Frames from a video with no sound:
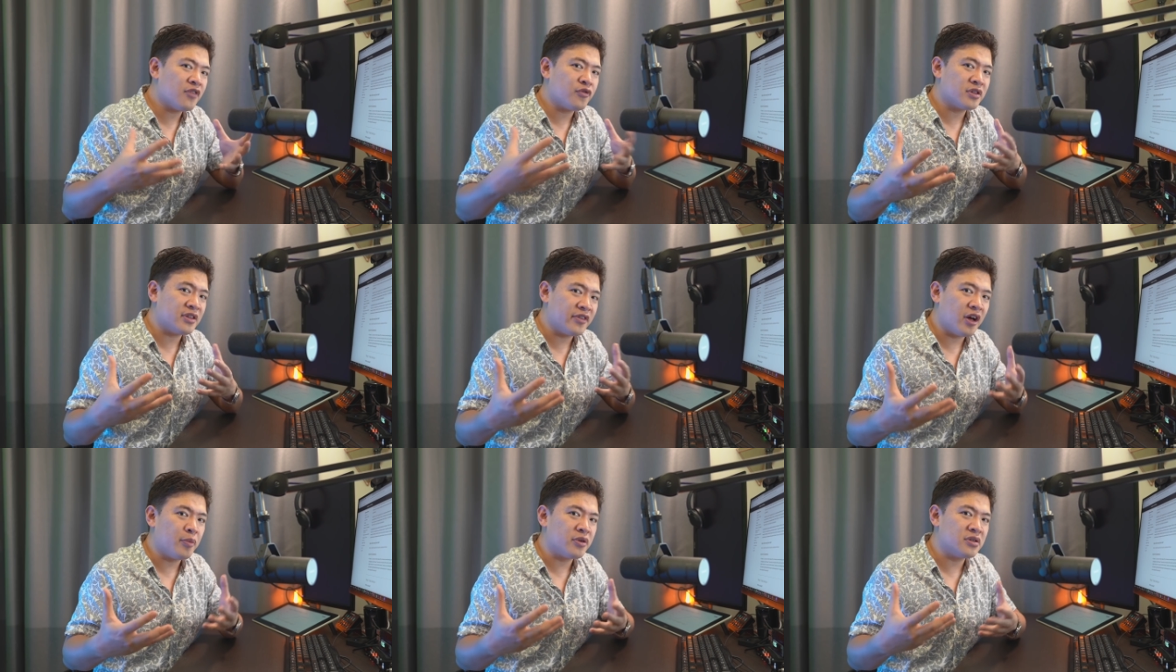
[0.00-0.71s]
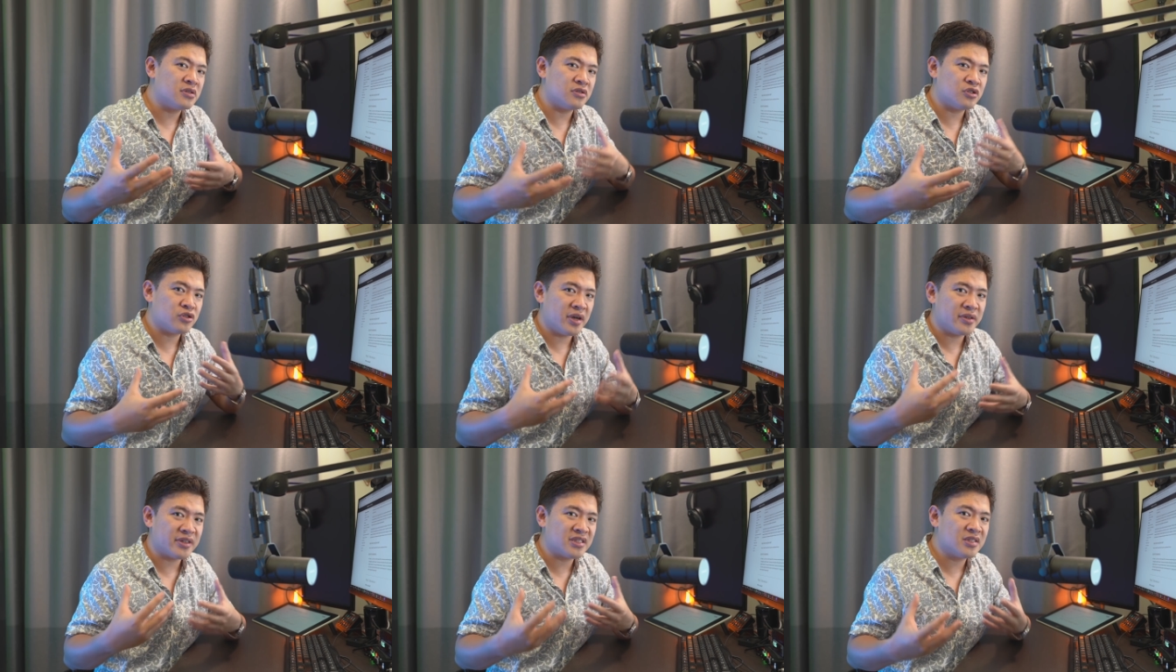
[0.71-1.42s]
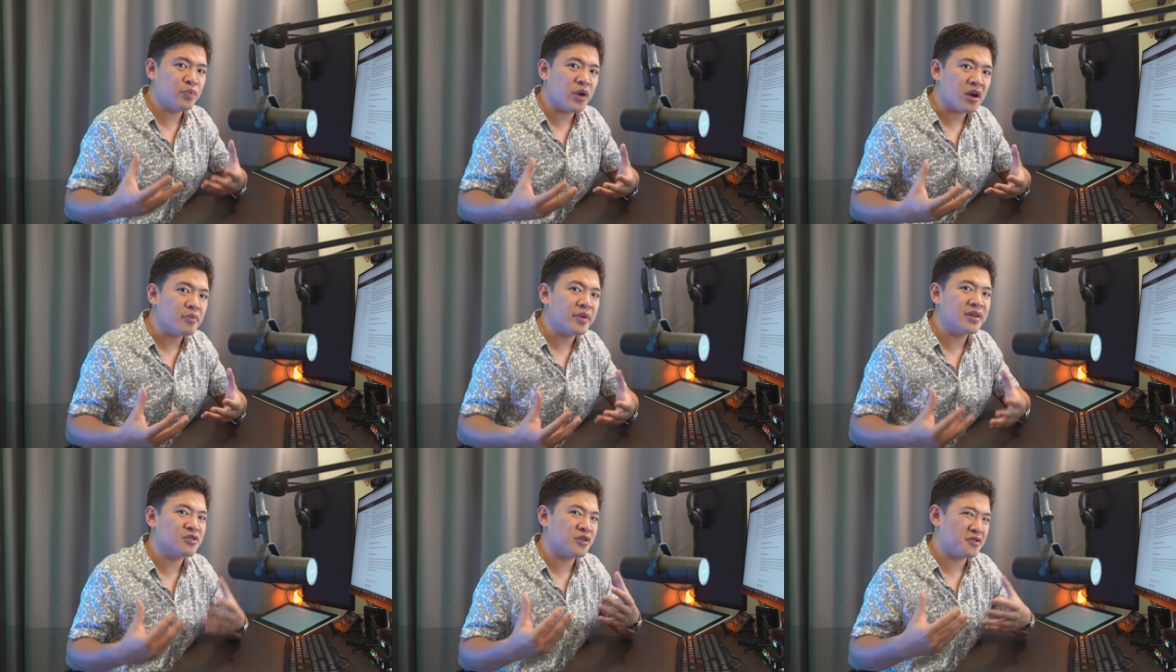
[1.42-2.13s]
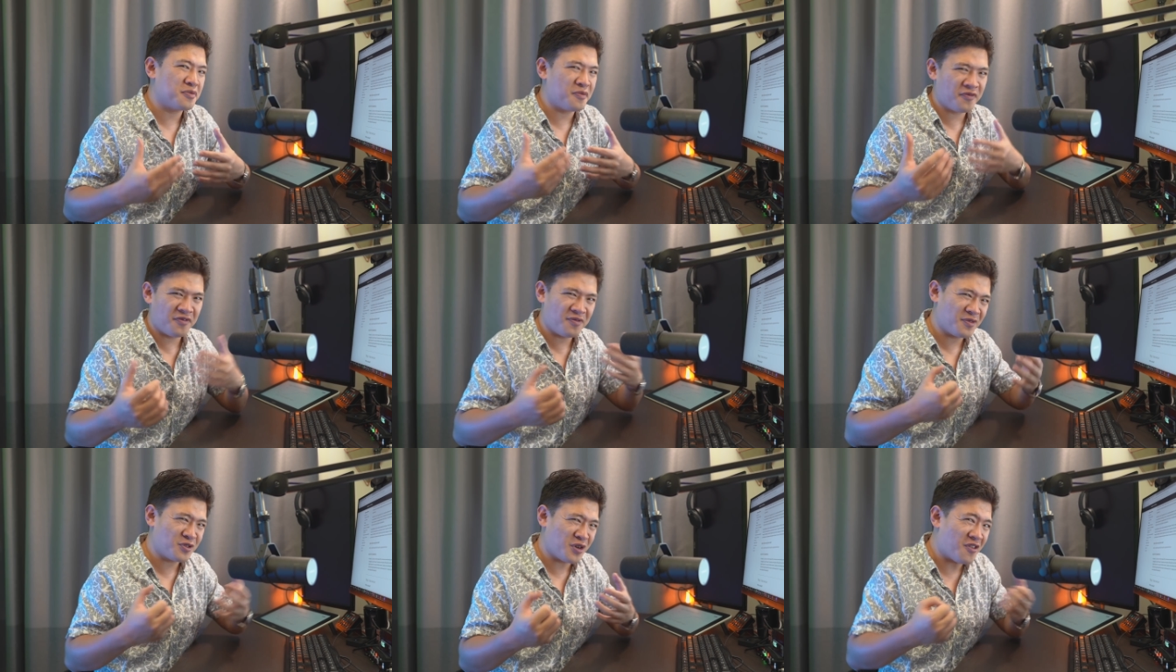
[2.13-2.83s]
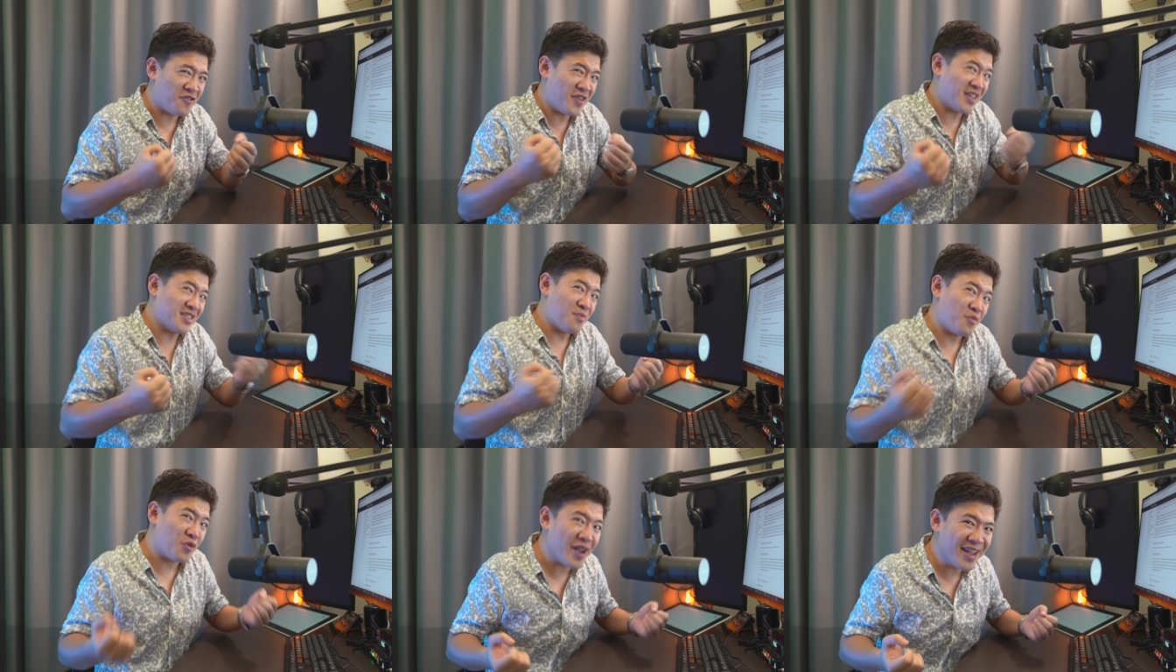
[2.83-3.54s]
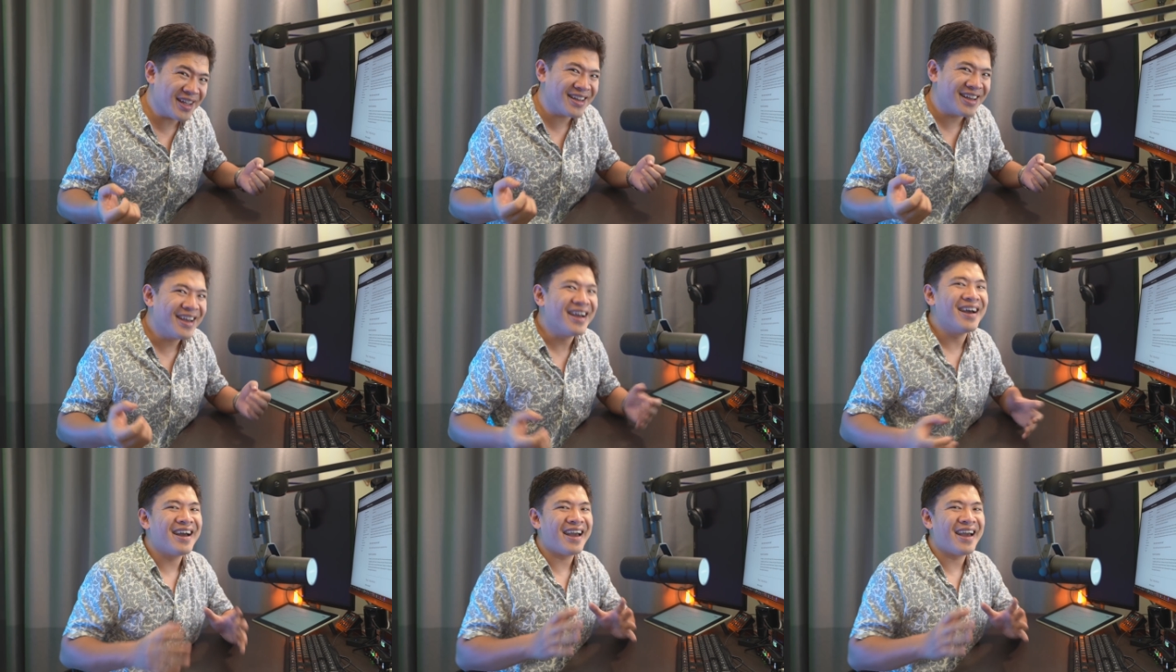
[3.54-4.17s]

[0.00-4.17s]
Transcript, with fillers: a lot for developers to try to experiment, try to try to fix and break,